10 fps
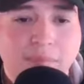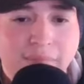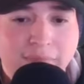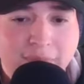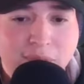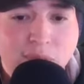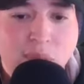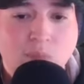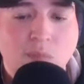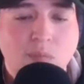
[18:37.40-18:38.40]
are
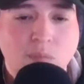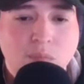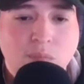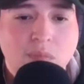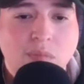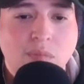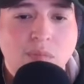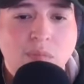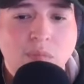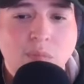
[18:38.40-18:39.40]
talked about, it
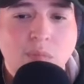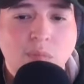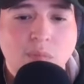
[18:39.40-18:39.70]
seems like they